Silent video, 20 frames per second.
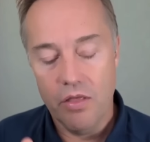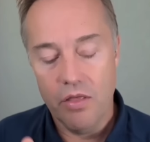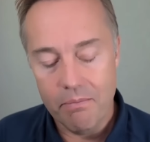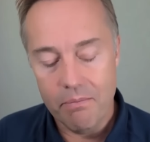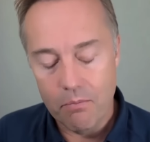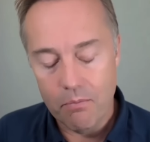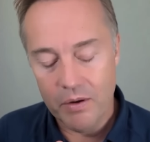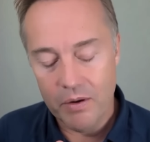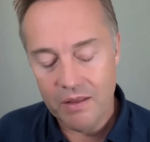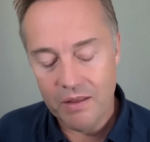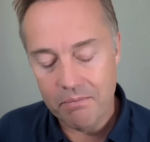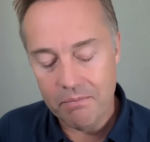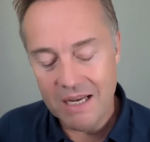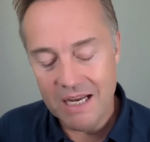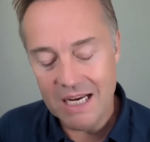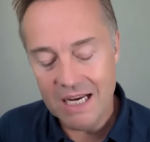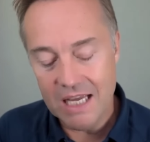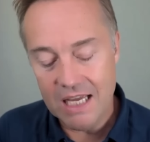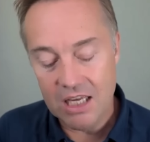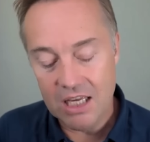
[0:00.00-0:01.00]
The, when the
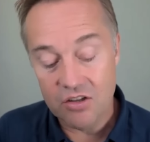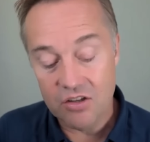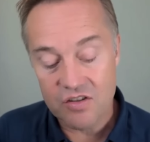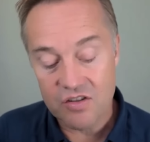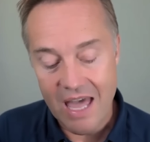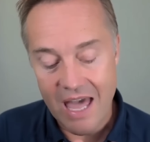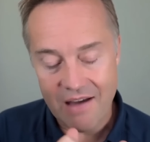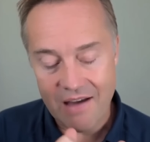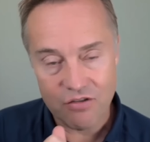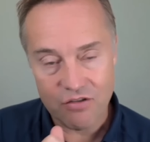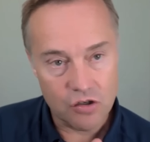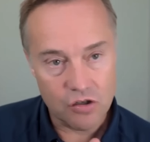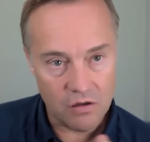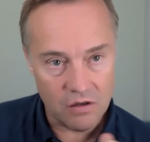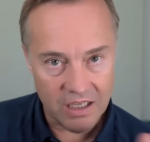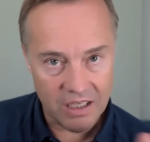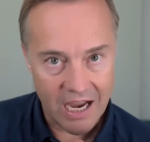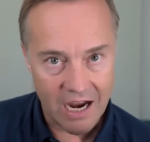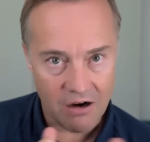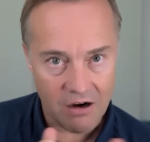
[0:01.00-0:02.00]
meetings have
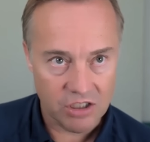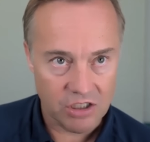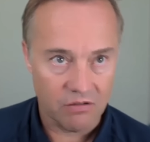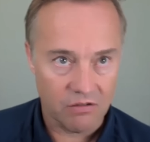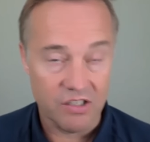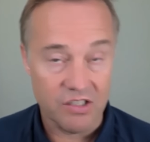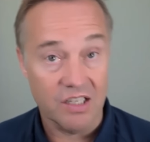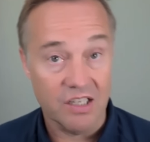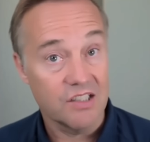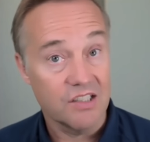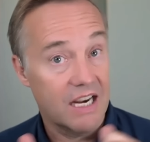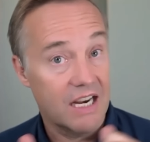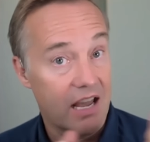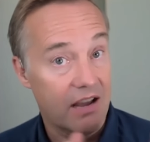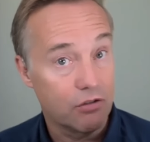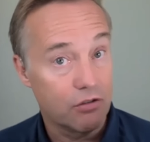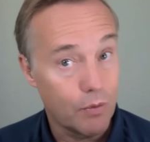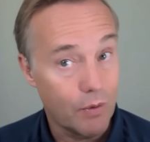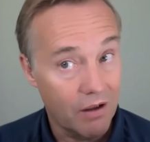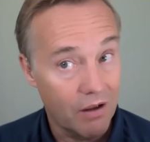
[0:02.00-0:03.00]
certain characteristics, and
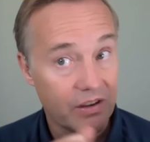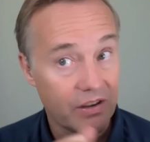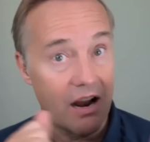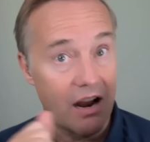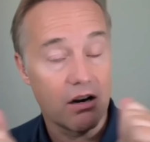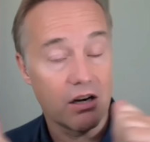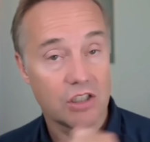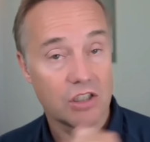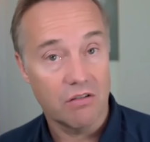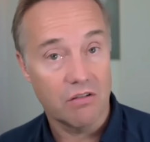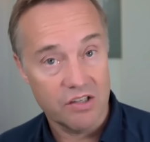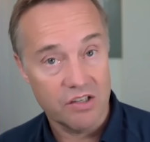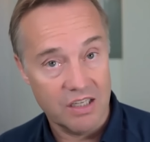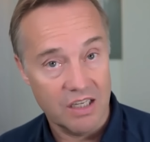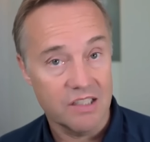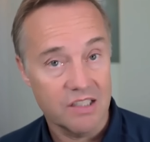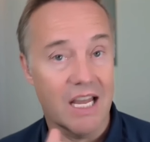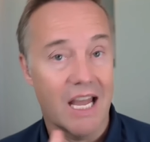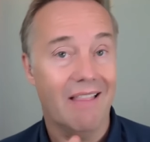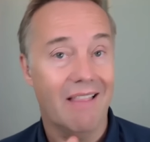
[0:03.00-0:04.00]
I have 12
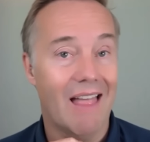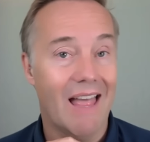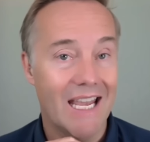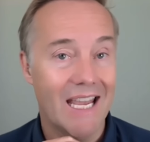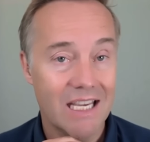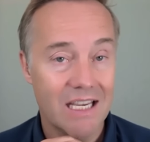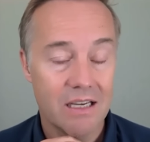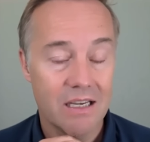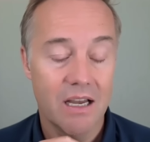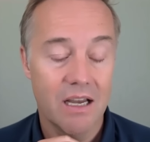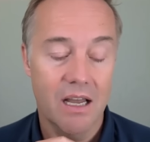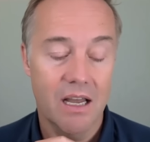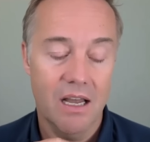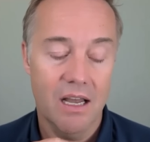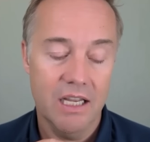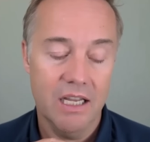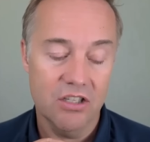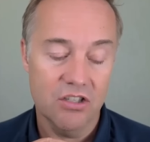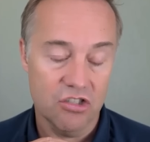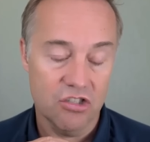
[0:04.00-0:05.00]
characteristics I like
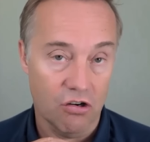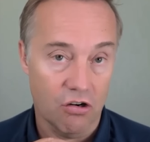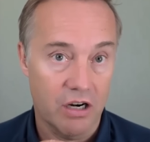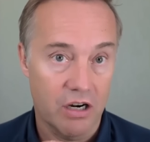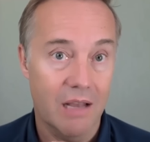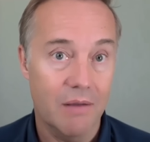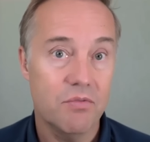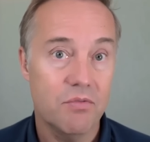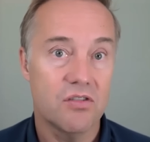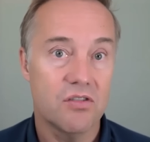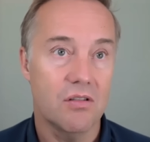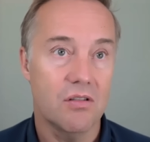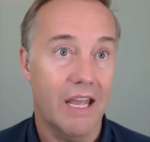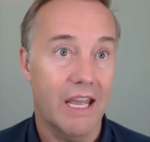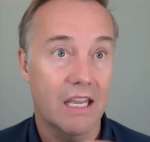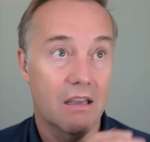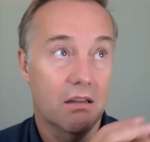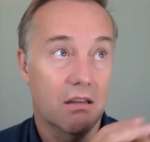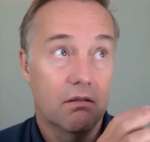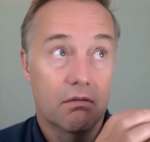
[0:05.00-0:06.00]
uh, in startups,
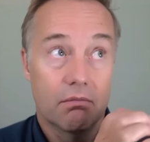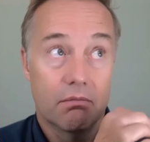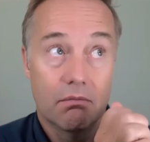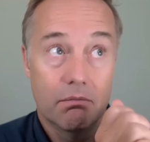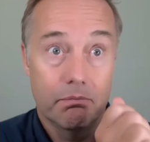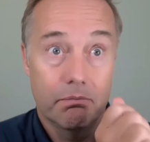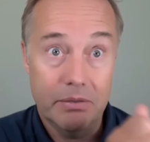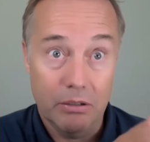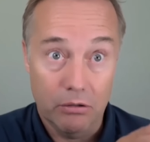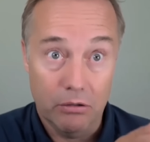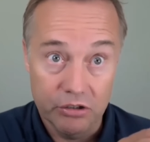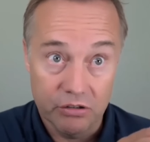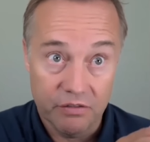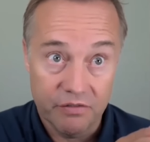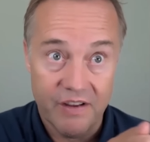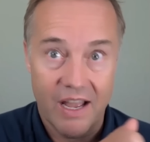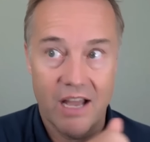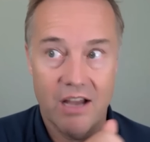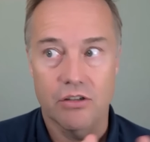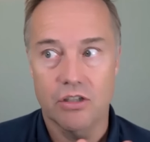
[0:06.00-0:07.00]
like
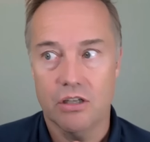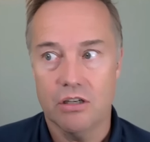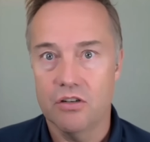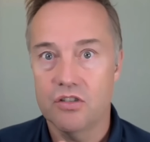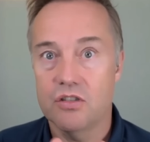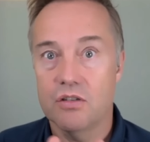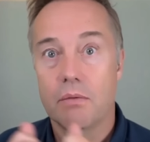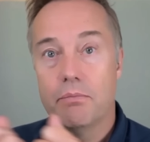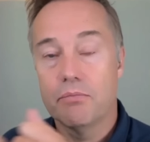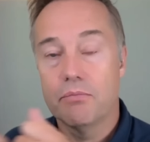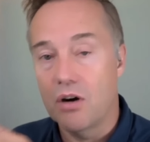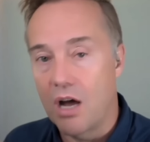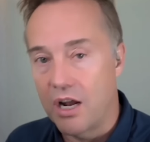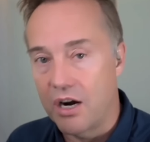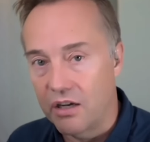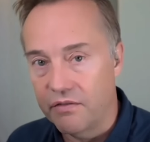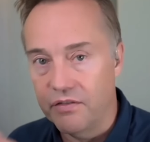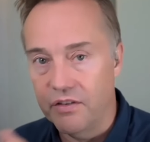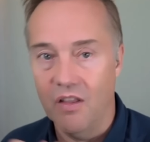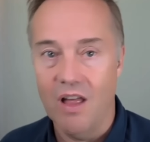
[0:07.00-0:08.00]
builder founders,
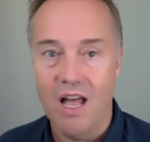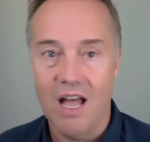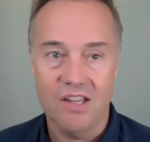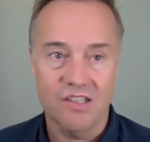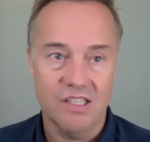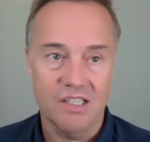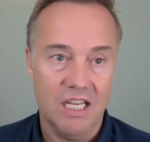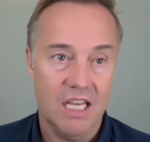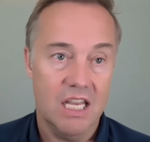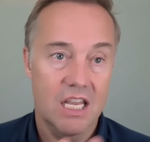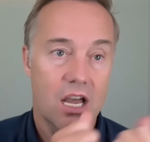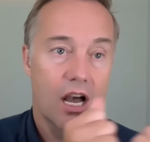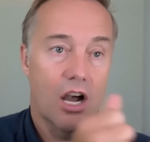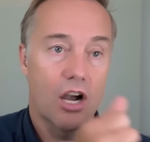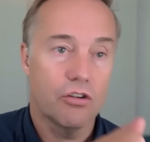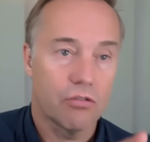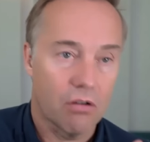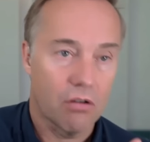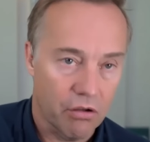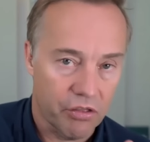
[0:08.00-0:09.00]
product velocity,
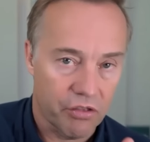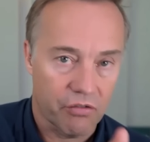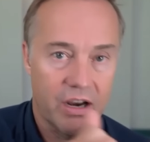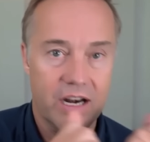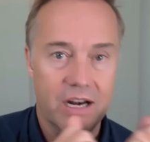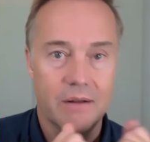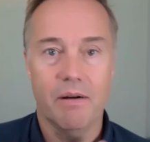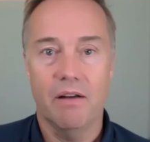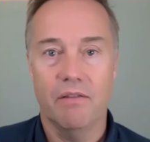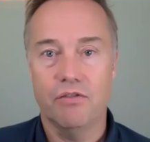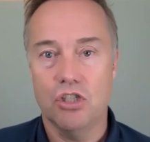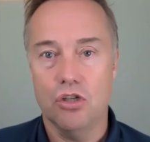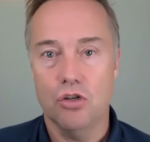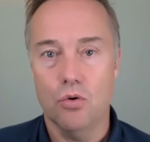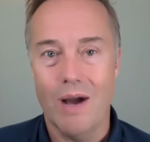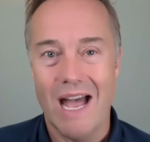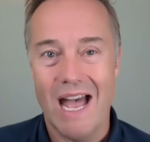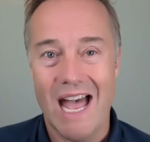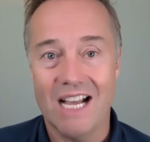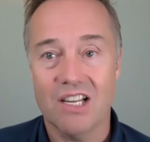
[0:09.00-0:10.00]
a growth rate above
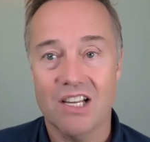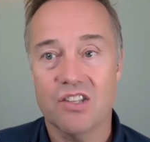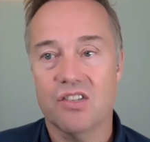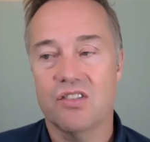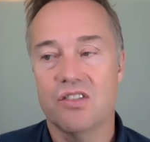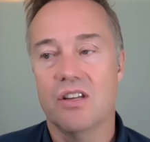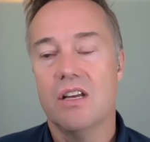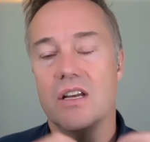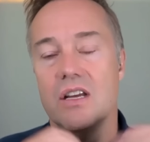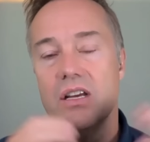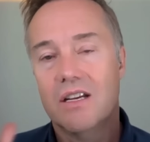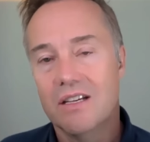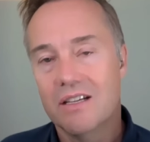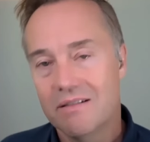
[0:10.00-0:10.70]
2x.